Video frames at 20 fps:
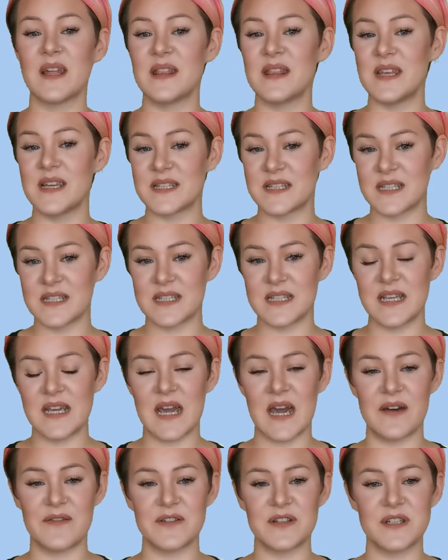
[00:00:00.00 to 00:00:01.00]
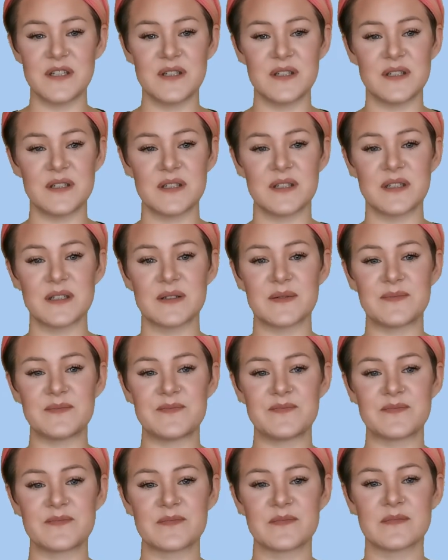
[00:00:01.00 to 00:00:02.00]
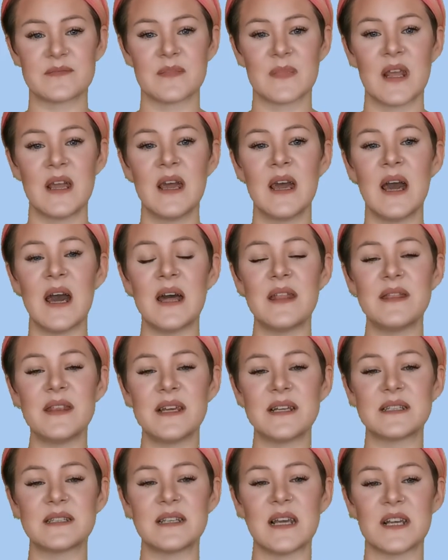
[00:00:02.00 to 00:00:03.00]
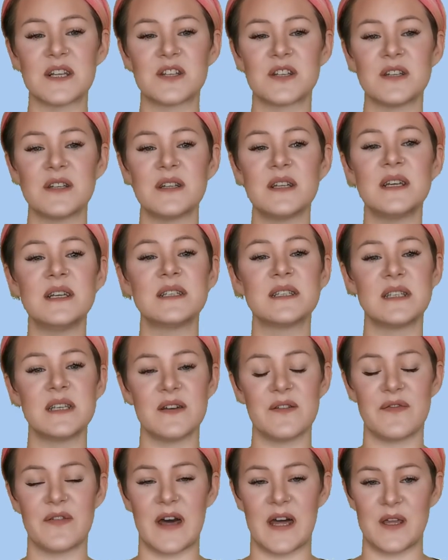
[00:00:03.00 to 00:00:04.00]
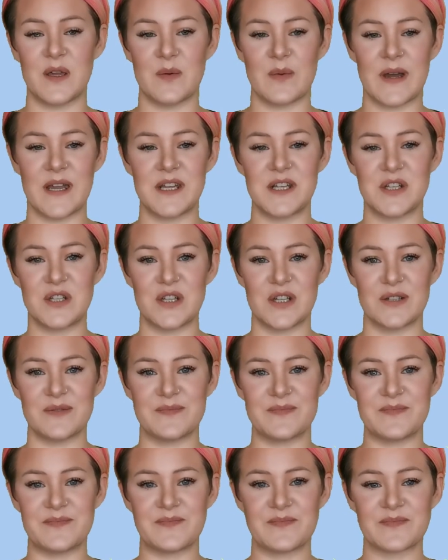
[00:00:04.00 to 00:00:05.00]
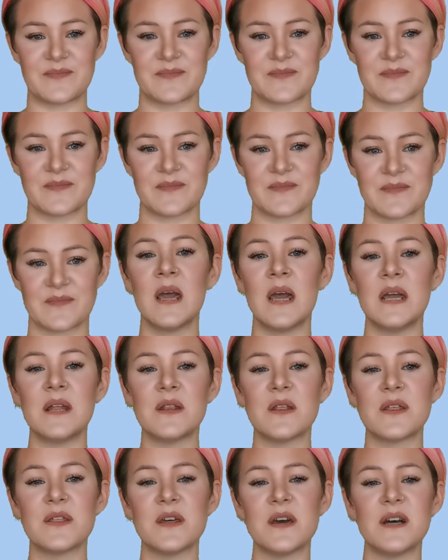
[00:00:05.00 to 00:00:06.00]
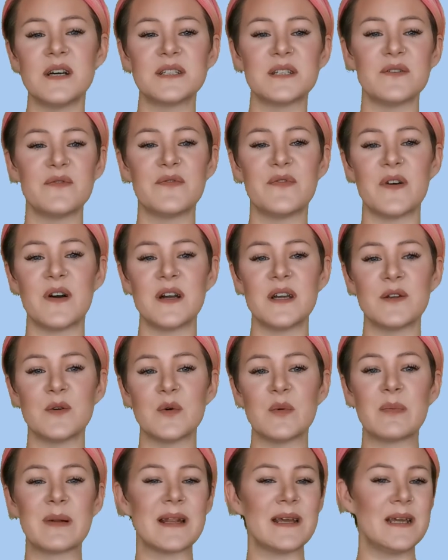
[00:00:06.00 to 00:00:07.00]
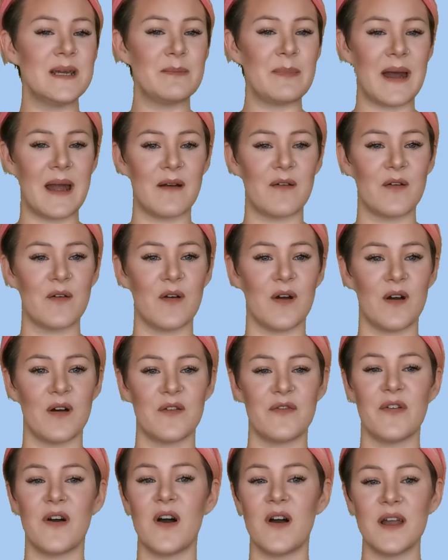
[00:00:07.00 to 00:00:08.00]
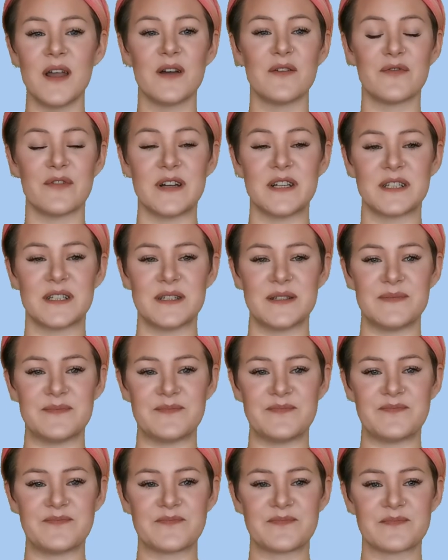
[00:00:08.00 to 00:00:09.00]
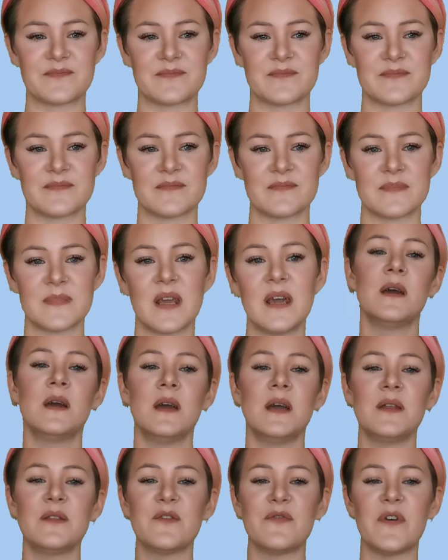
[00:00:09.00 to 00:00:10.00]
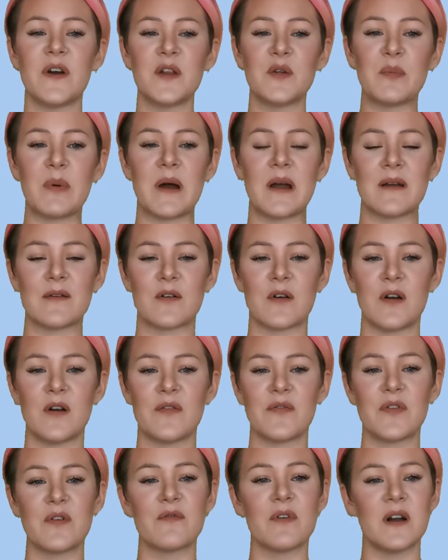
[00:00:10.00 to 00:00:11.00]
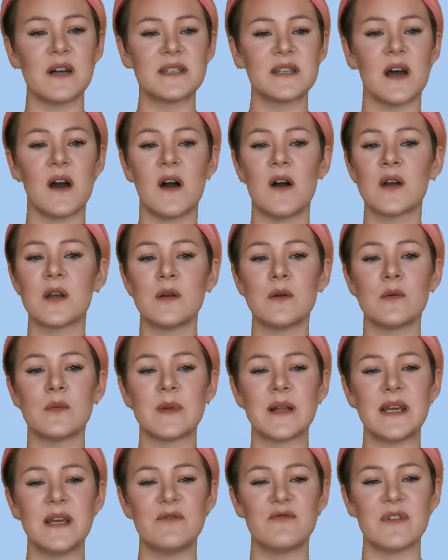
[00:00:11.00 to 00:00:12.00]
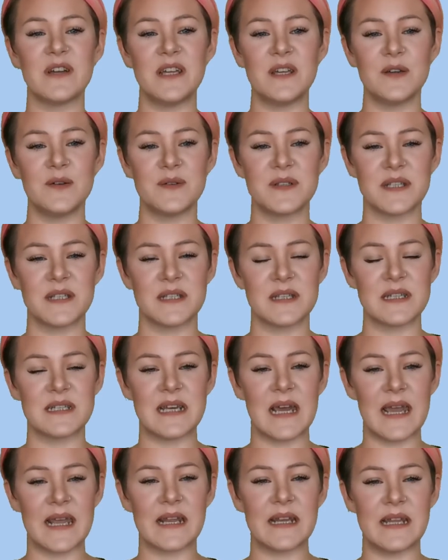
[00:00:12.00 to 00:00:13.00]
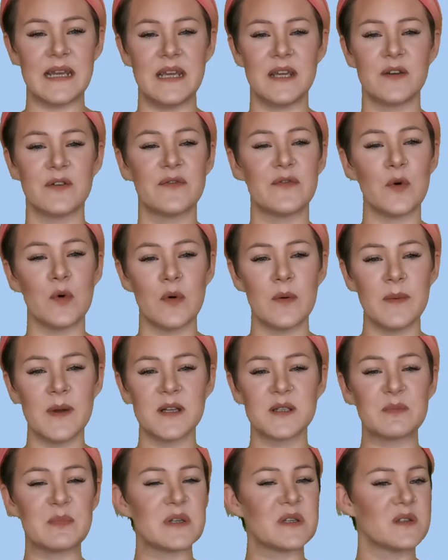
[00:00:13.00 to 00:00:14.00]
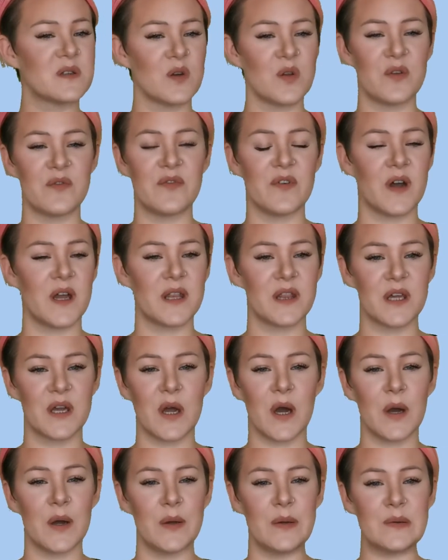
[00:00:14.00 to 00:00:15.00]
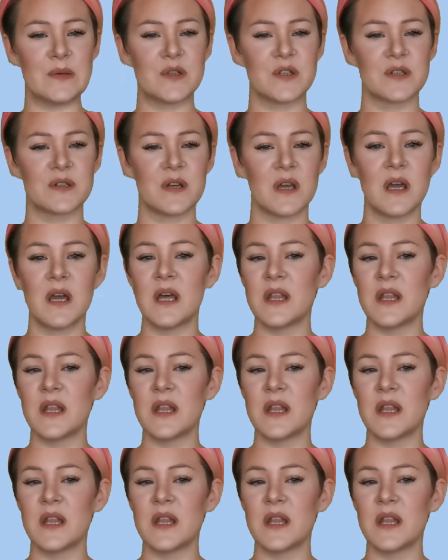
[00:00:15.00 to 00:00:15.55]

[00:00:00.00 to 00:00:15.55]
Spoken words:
This is the evidence. And this section is the analysis. In the third and final PLEA paragraph, I have written, in the final paragraph, the writer arguably reuses the technique of almost personifying the coach.